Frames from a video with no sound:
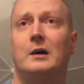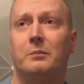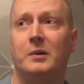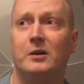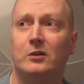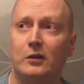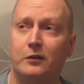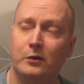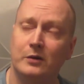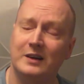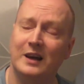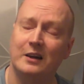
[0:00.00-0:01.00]
because if you
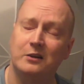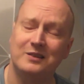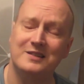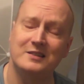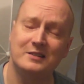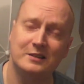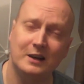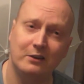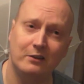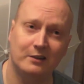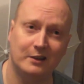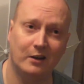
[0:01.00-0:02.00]
want to get into it
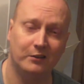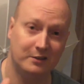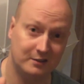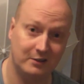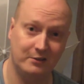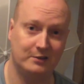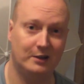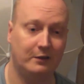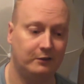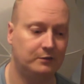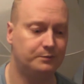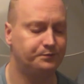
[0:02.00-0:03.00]
seriously, on the serious
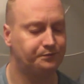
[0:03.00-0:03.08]
level,